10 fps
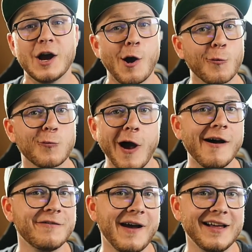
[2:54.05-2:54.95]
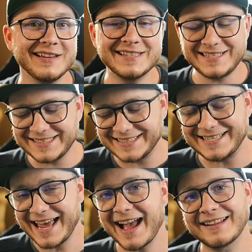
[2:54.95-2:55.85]
A RAW file is
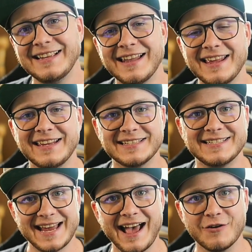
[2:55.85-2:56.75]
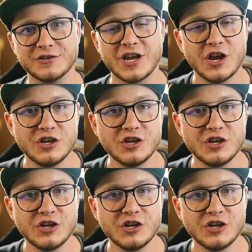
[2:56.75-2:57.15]
exactly like it sounds.